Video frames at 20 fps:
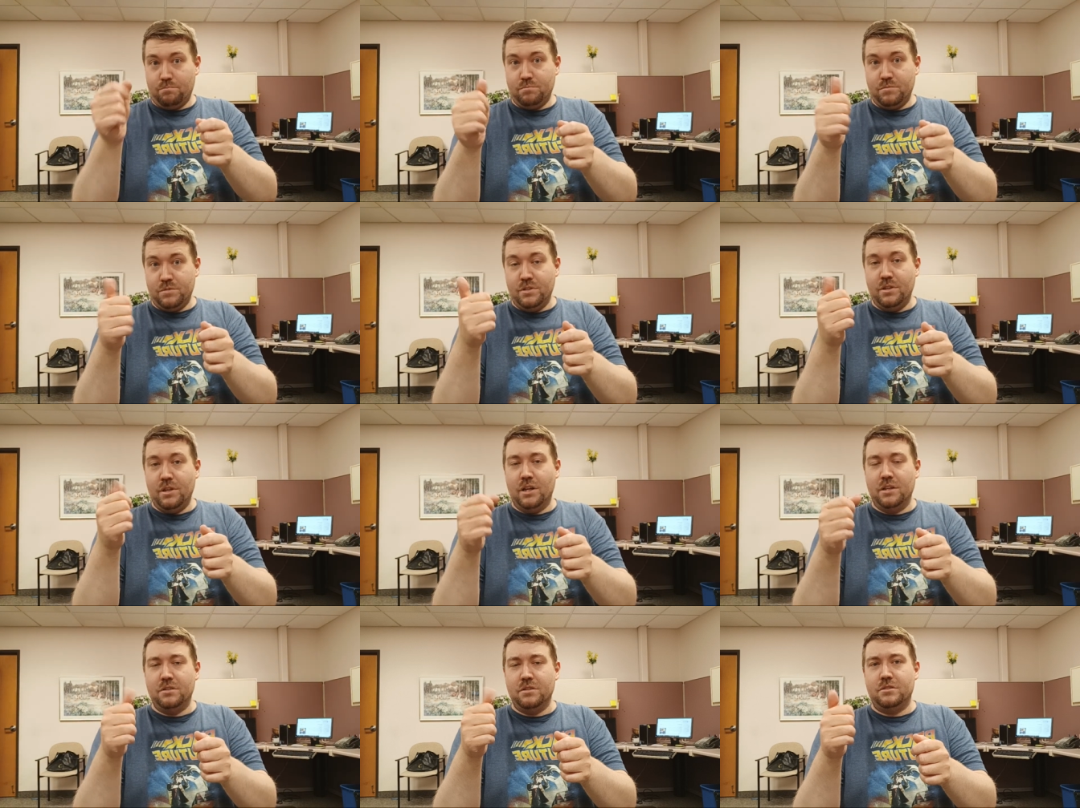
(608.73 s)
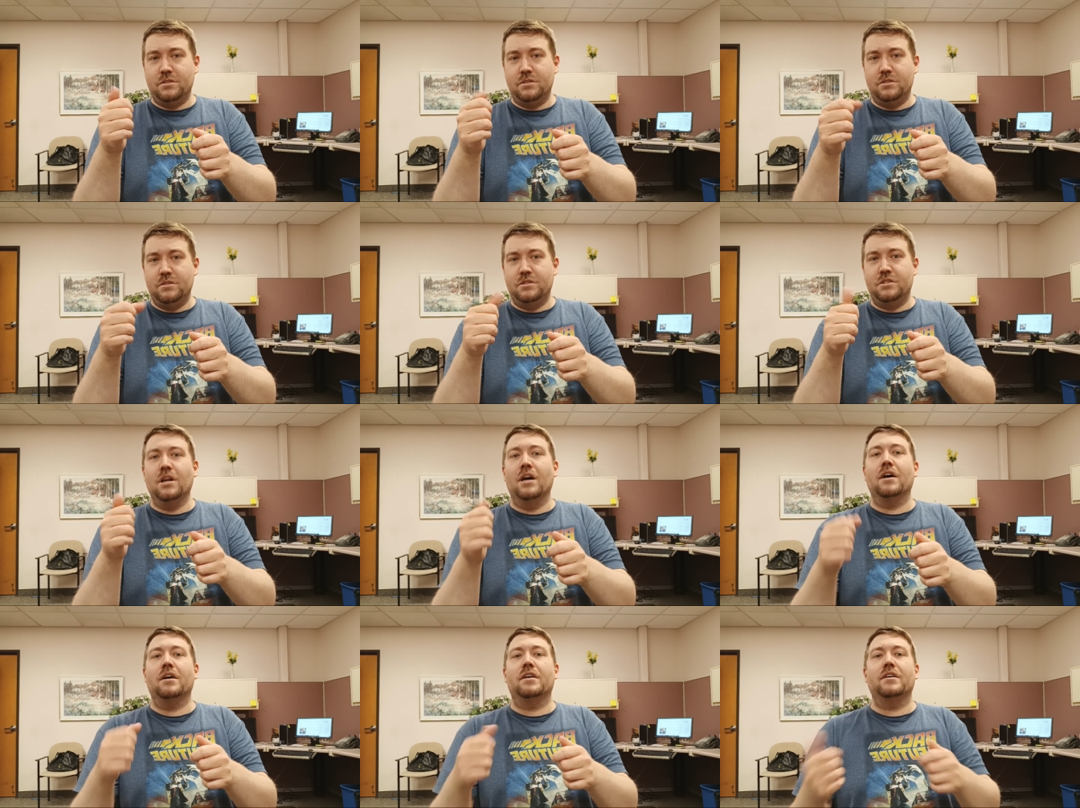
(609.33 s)

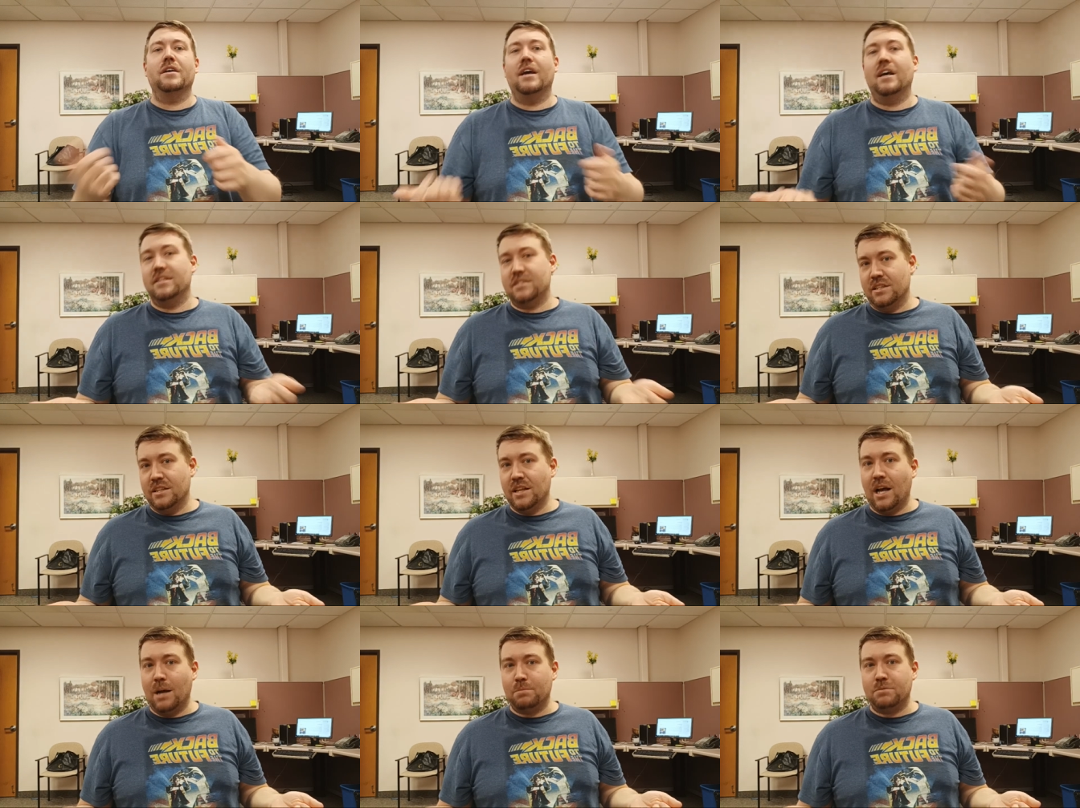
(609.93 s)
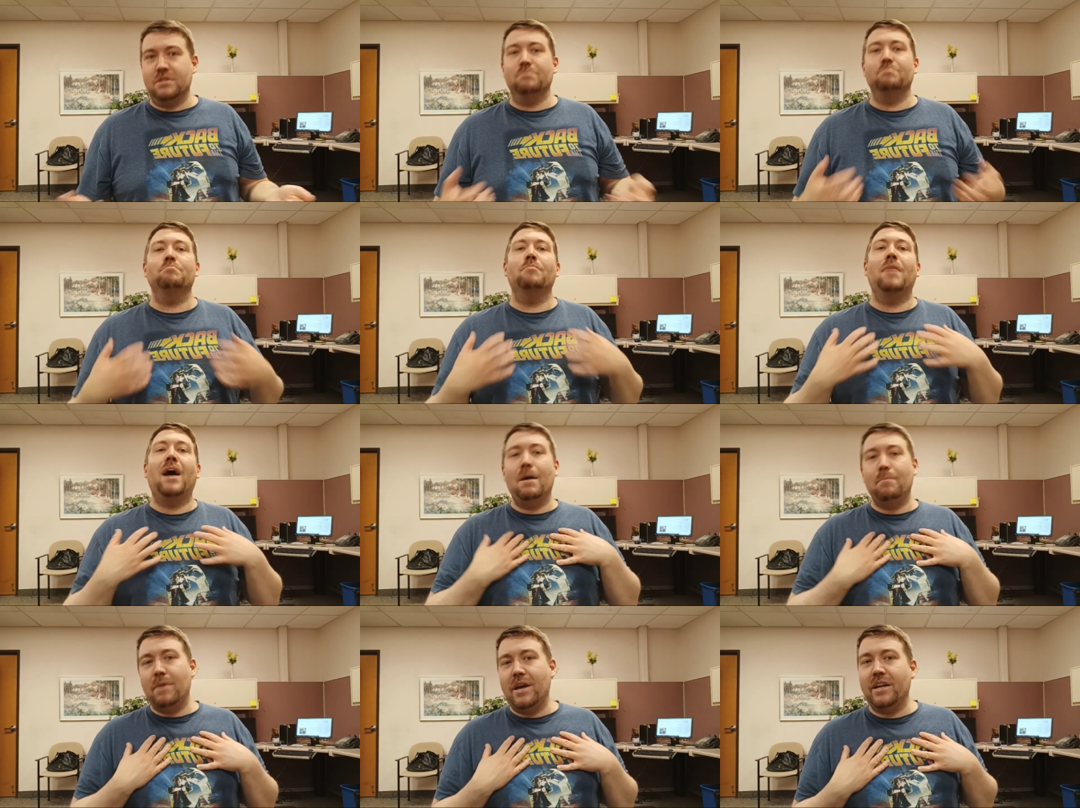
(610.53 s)
nunchuck as an option.
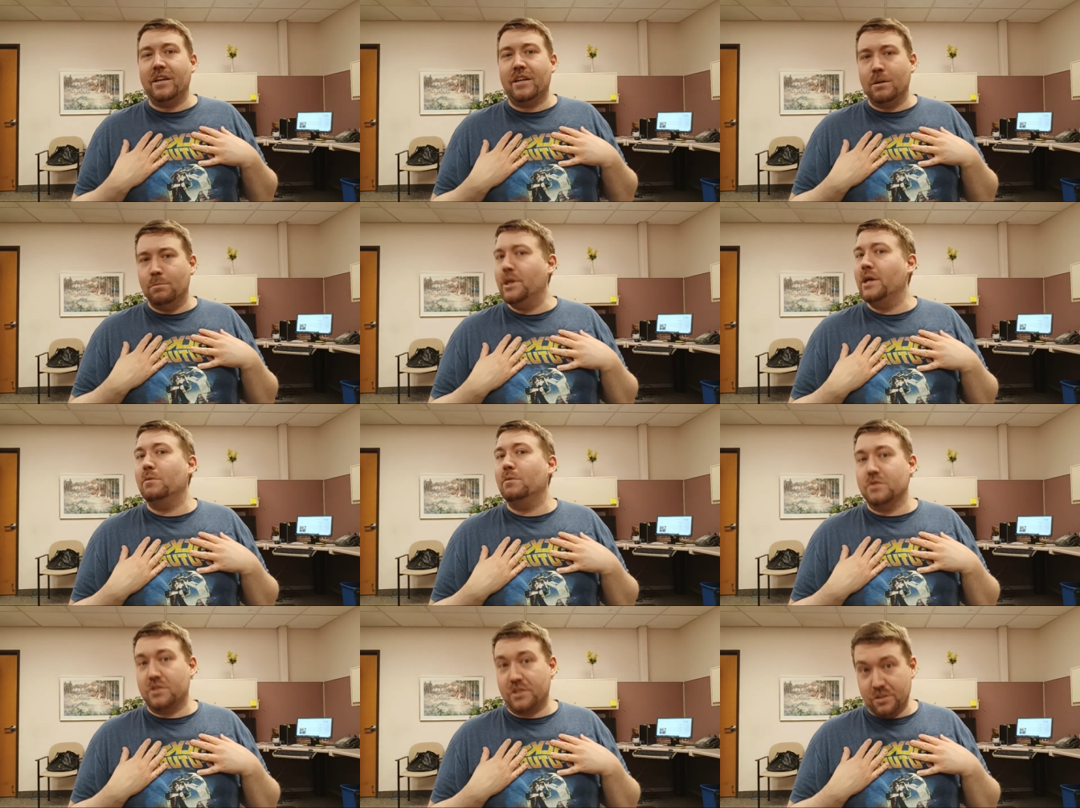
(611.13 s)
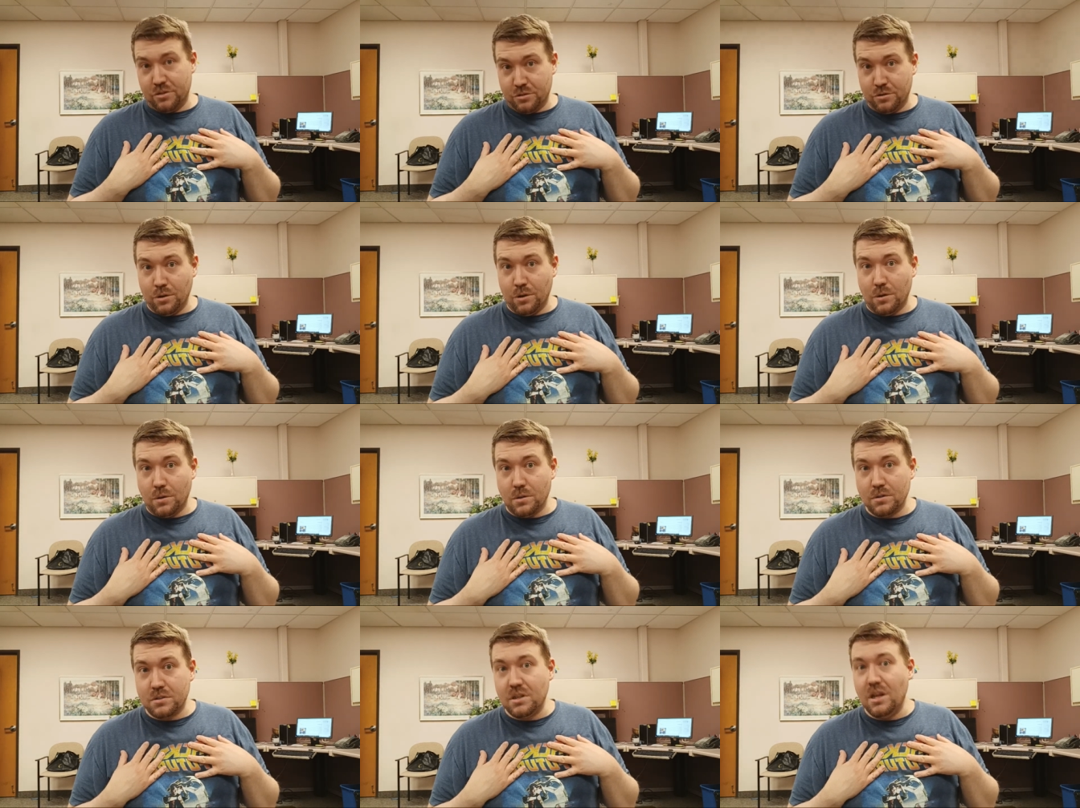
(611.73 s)
My main complaint was
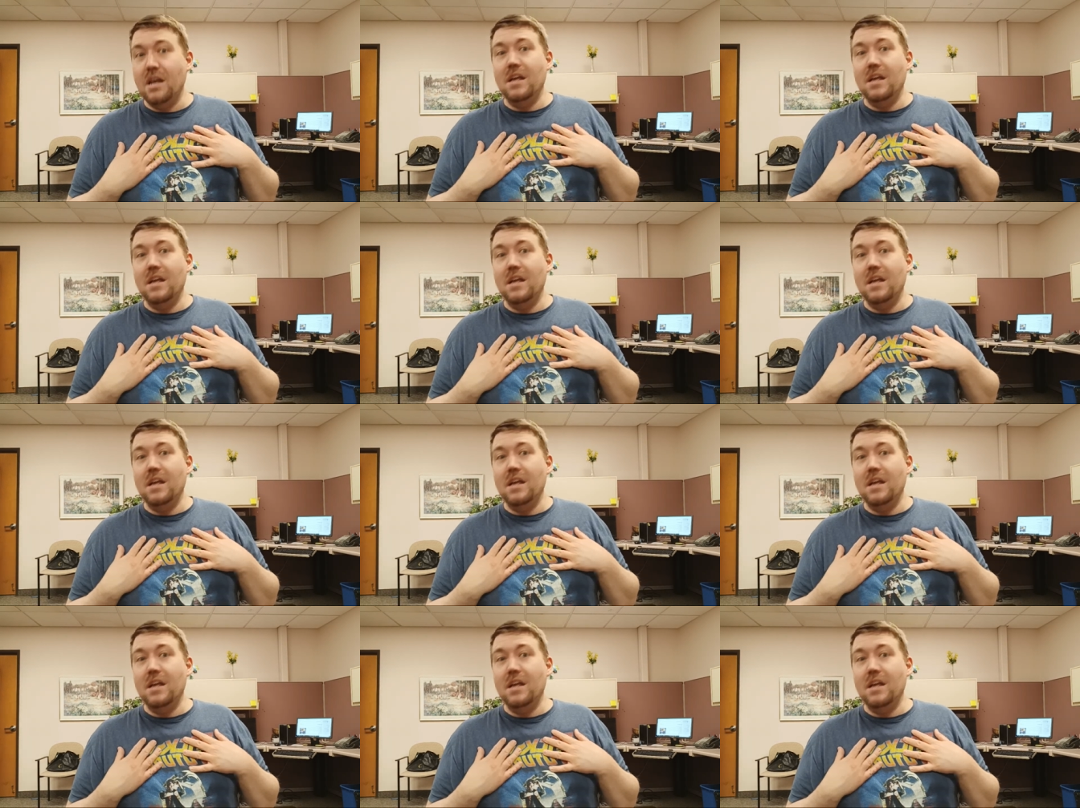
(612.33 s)
controls.